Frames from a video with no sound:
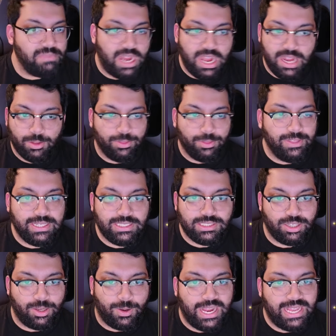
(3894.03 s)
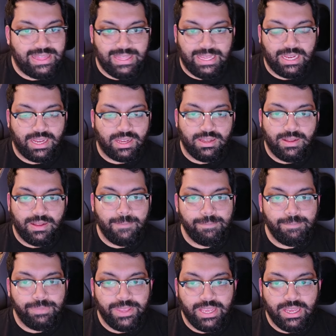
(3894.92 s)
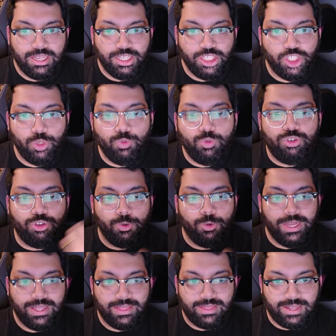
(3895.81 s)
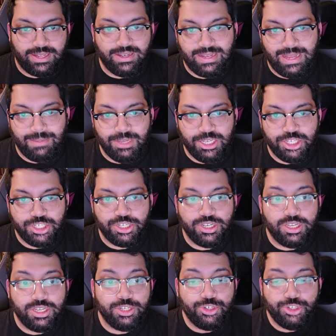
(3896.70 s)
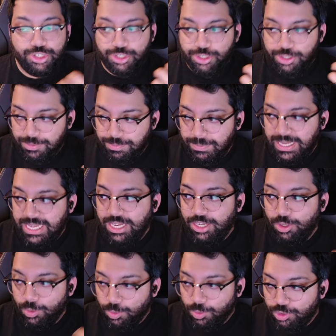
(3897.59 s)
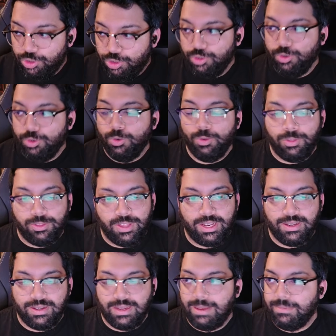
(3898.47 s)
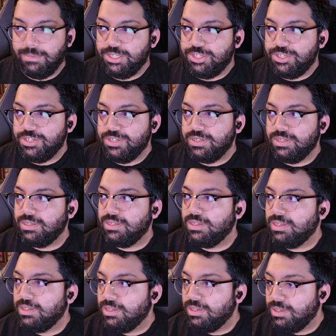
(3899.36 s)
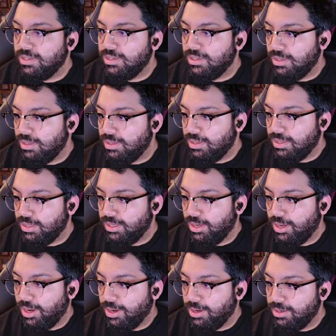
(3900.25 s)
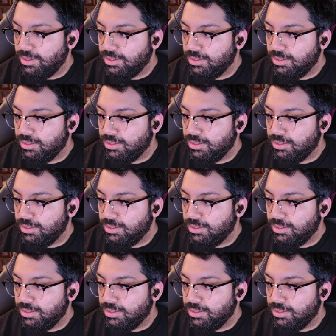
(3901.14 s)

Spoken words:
I don't think so. I think you doing thunder damage should mean you do thunder damage. You know.